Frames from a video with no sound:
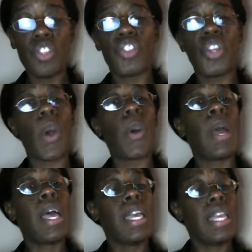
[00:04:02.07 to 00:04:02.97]

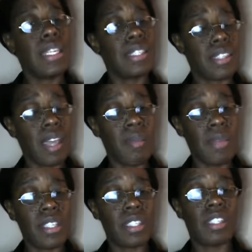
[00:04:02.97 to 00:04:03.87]
So, in some
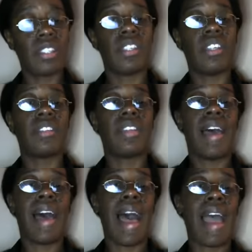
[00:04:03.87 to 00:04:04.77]
instances,
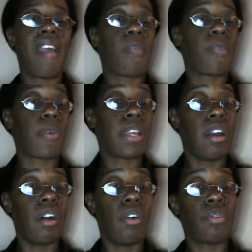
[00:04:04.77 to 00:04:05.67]
I have
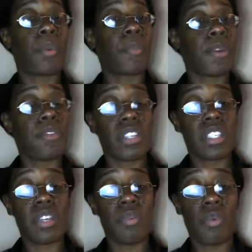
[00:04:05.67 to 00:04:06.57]
pre owned or
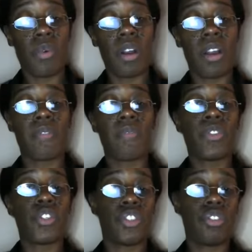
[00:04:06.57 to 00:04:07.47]
previously worn
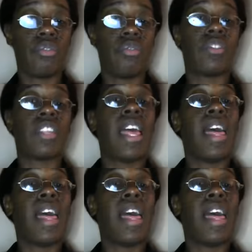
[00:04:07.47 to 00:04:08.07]
shoes.